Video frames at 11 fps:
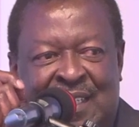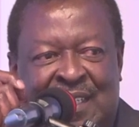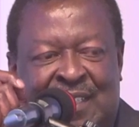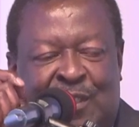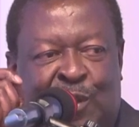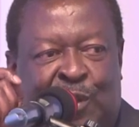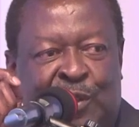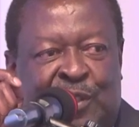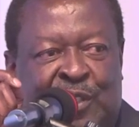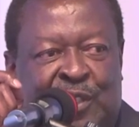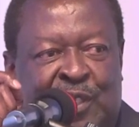it
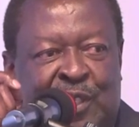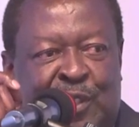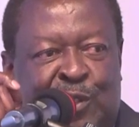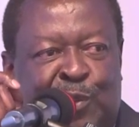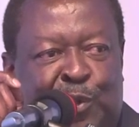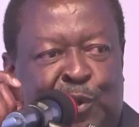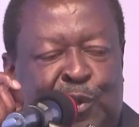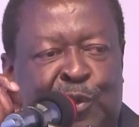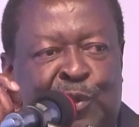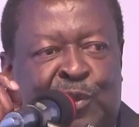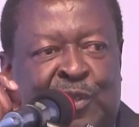costs to
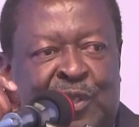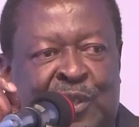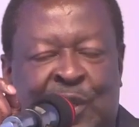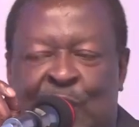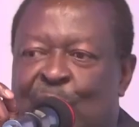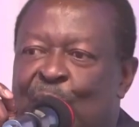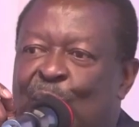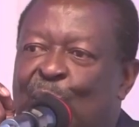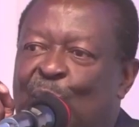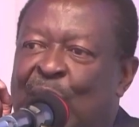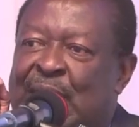produce
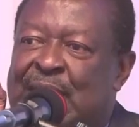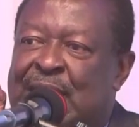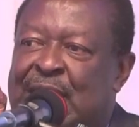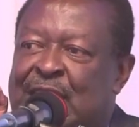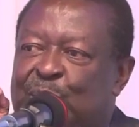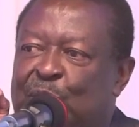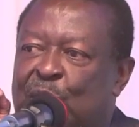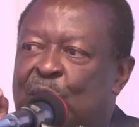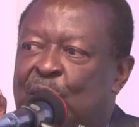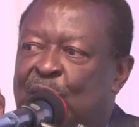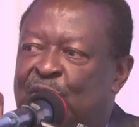one textbook
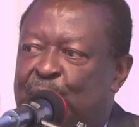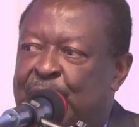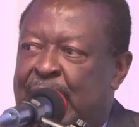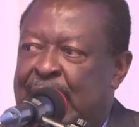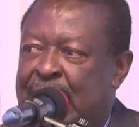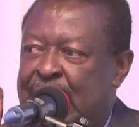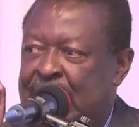of Braille?